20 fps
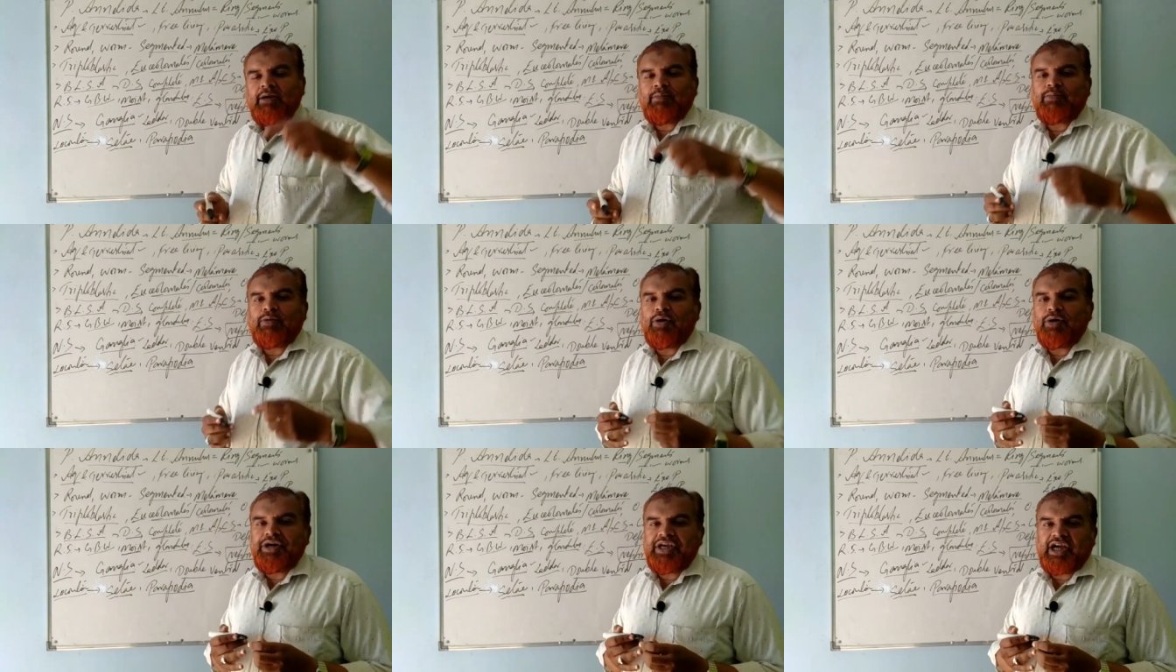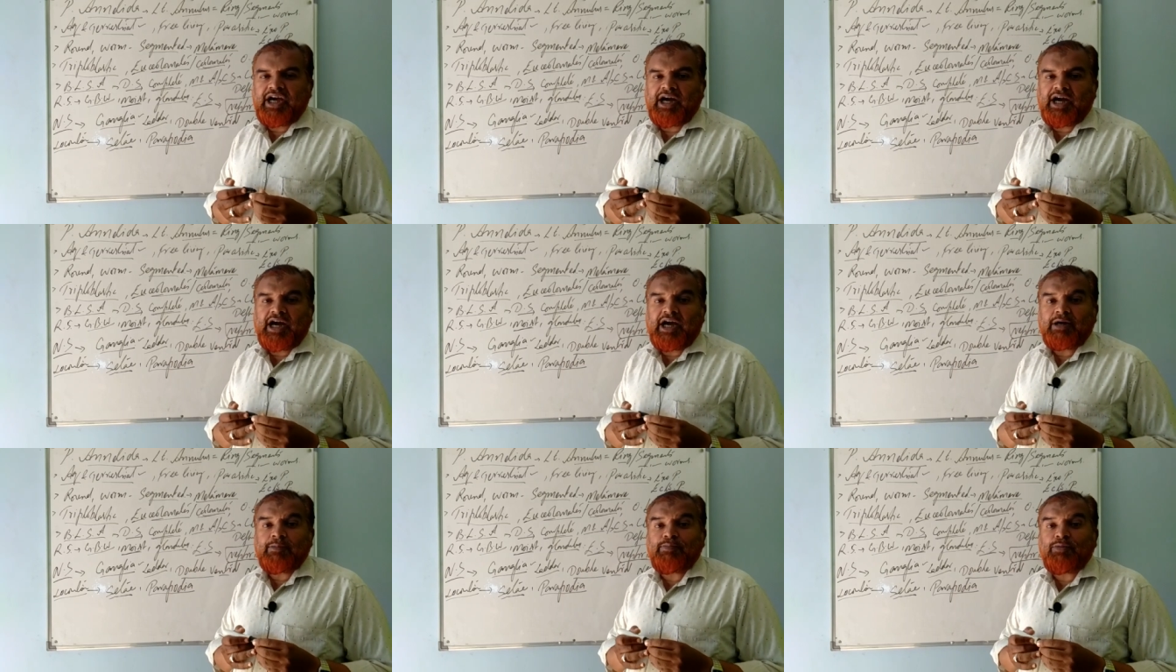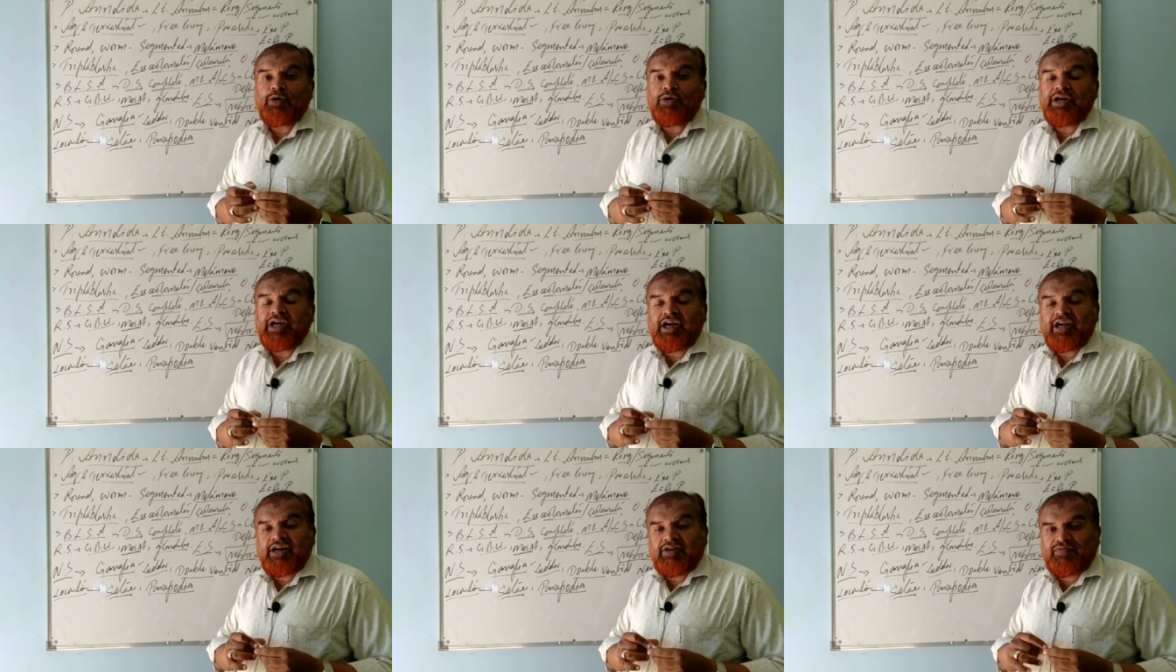Podia or
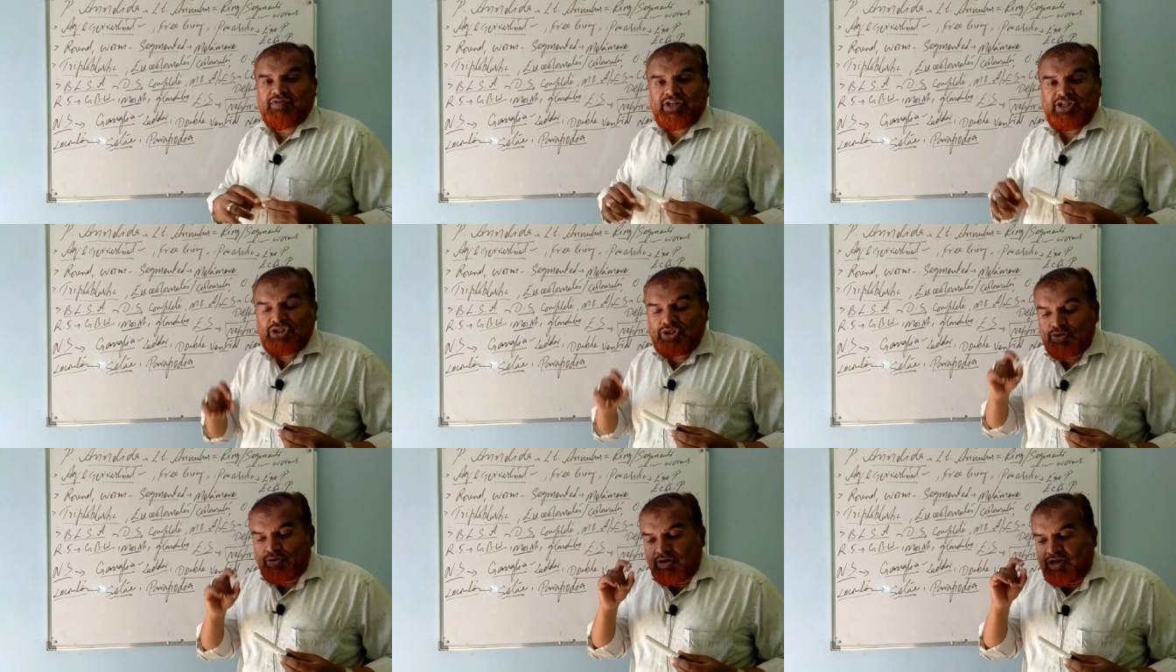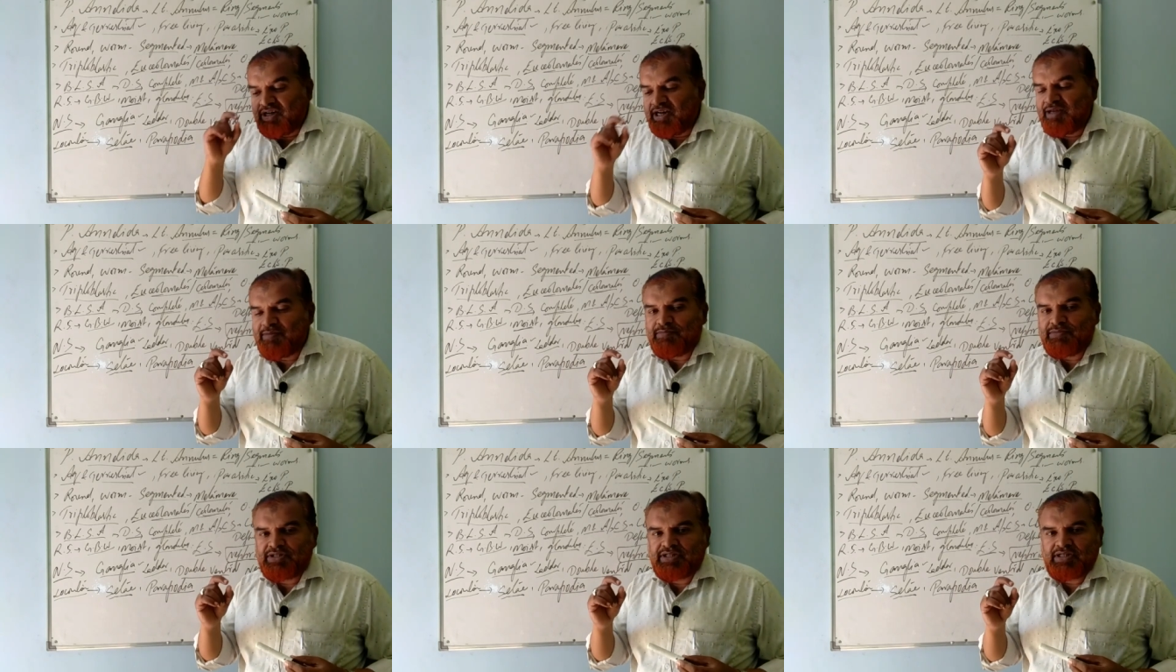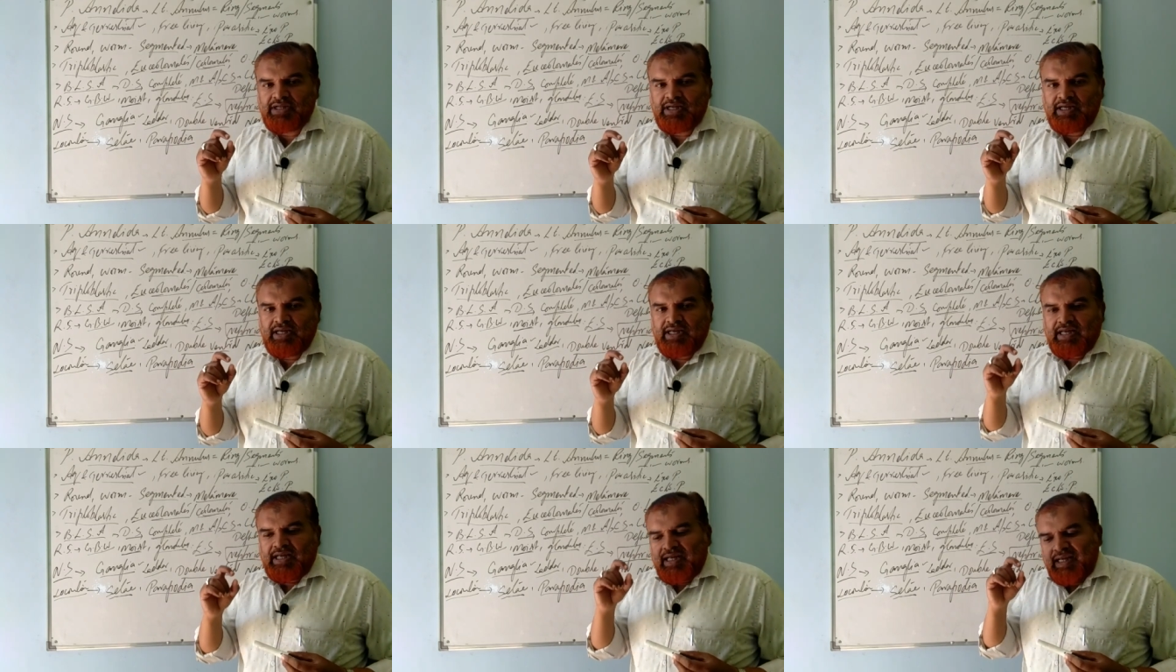poda refers to limbs,
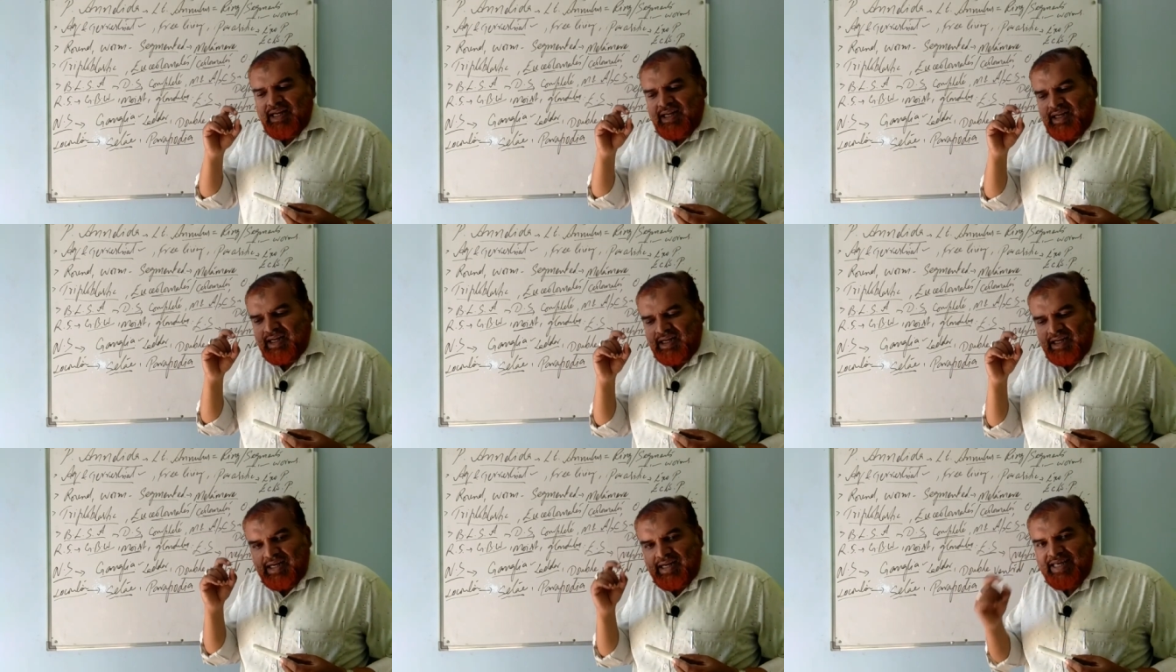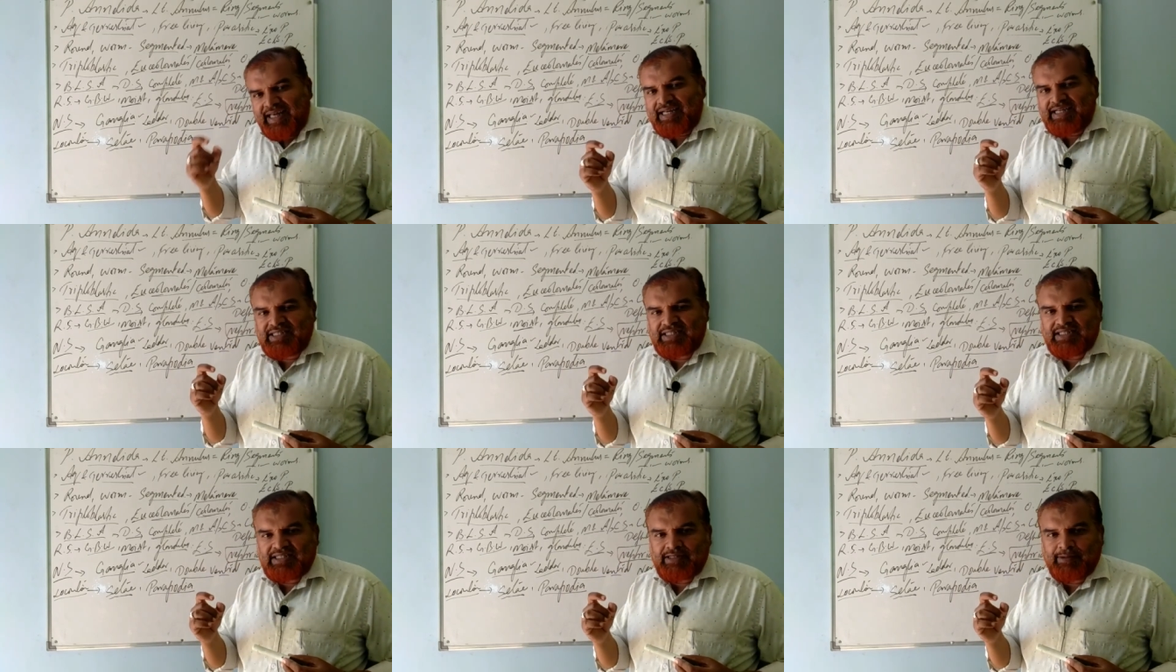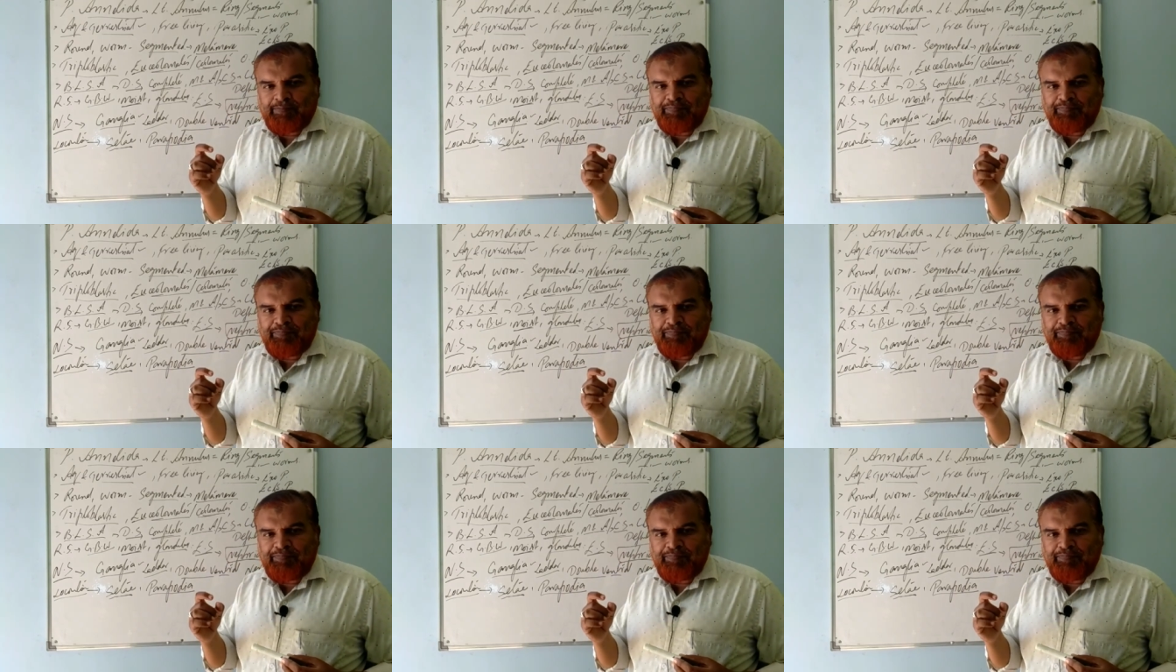legs.